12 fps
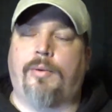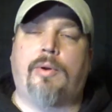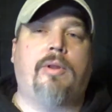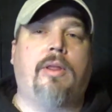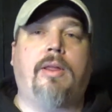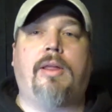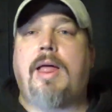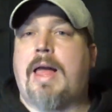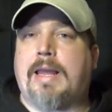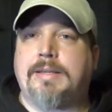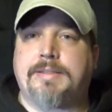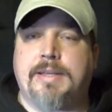Well,
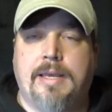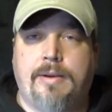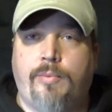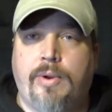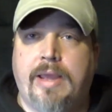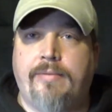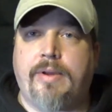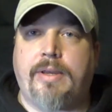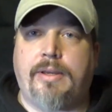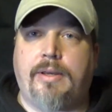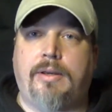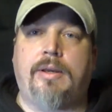like I said, we have
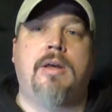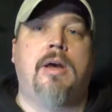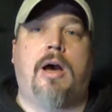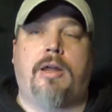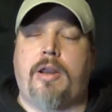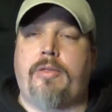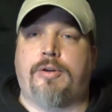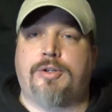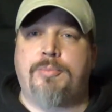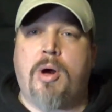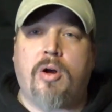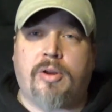a uh, another
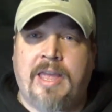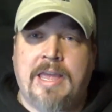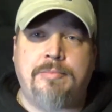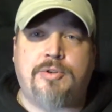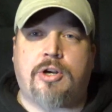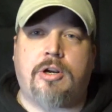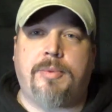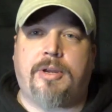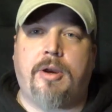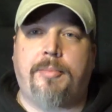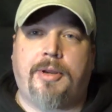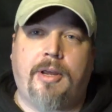small game tournament
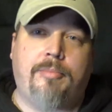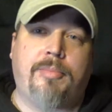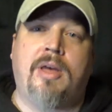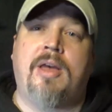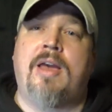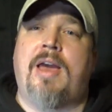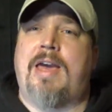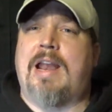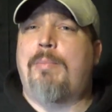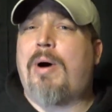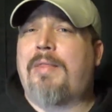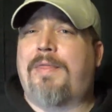coming up, and
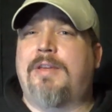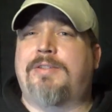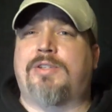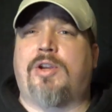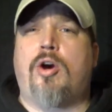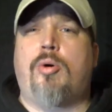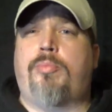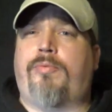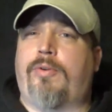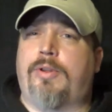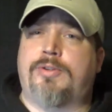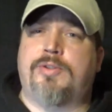I bought this scope
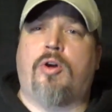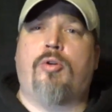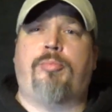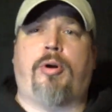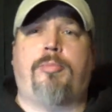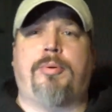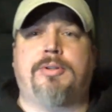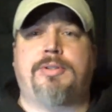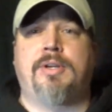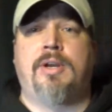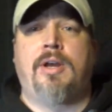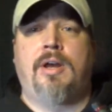for the sole
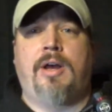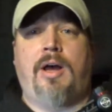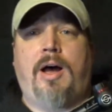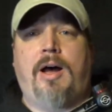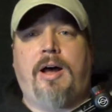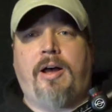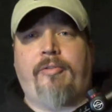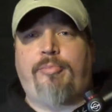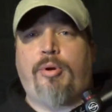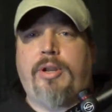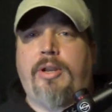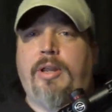purpose of
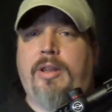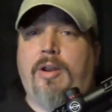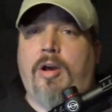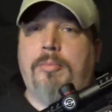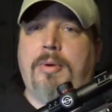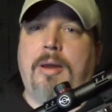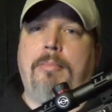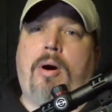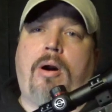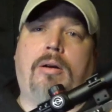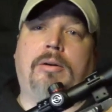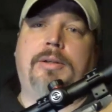putting it on my
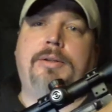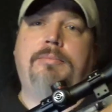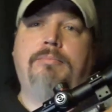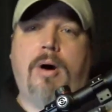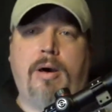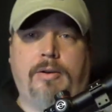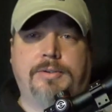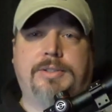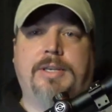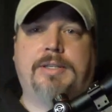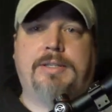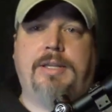Marlin Model
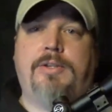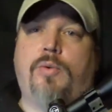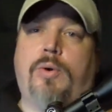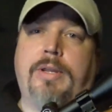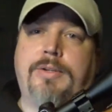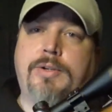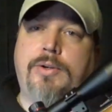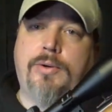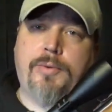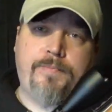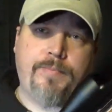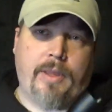60
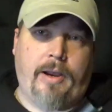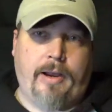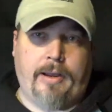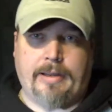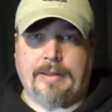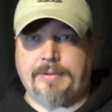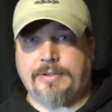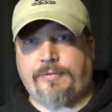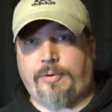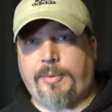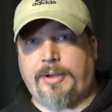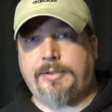22. Uh, I got this
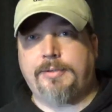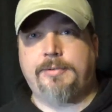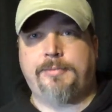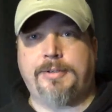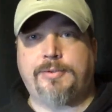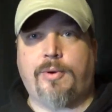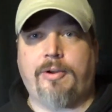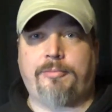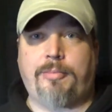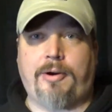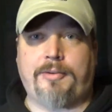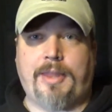for my my
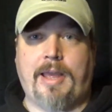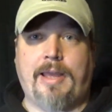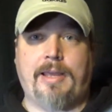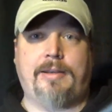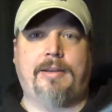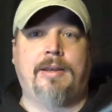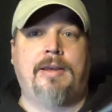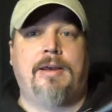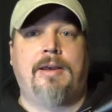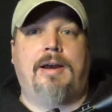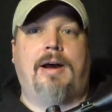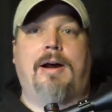12th birthday, and
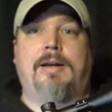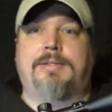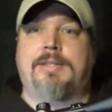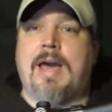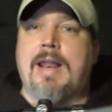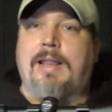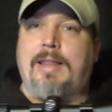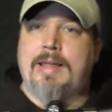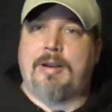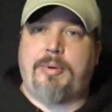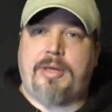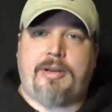uh, it's got a
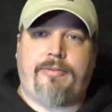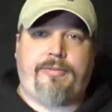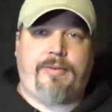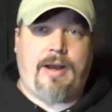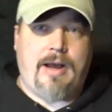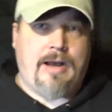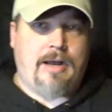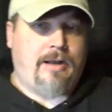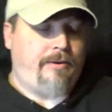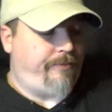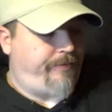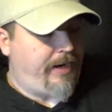little bit of
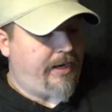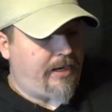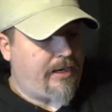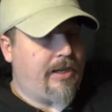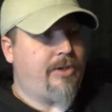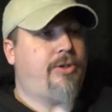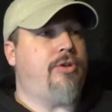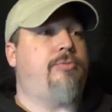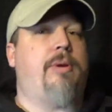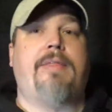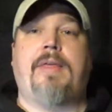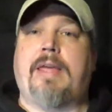uh, feeding issues,
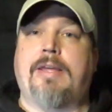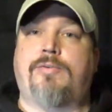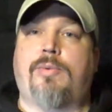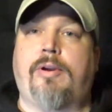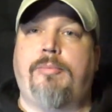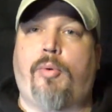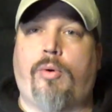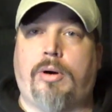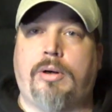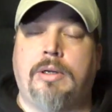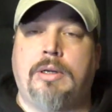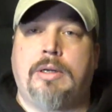but I think it's really
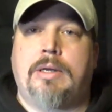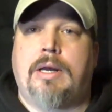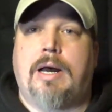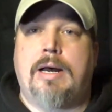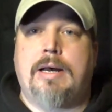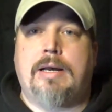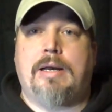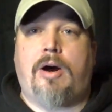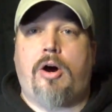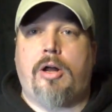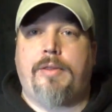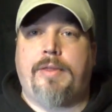more uh,
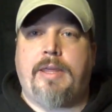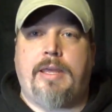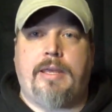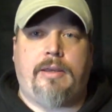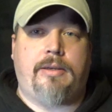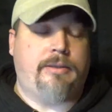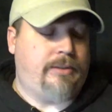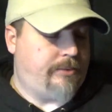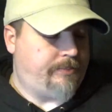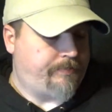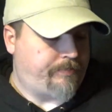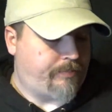on the
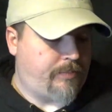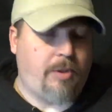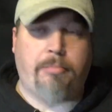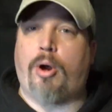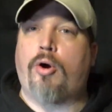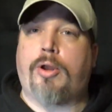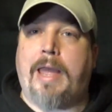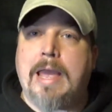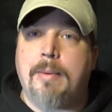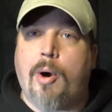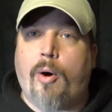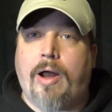the bulk
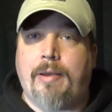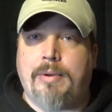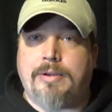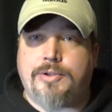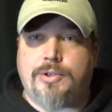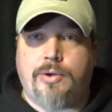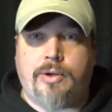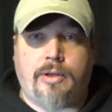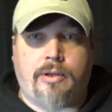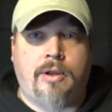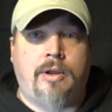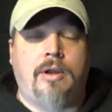ammo I've been
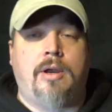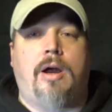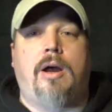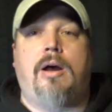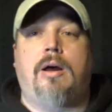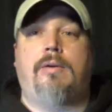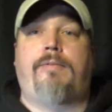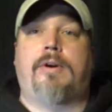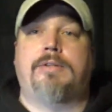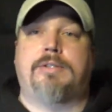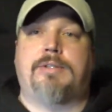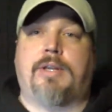shooting uh,
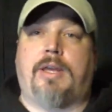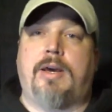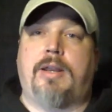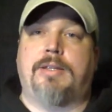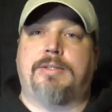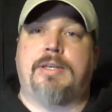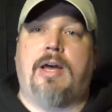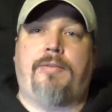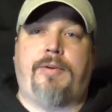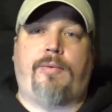versus the gun itself.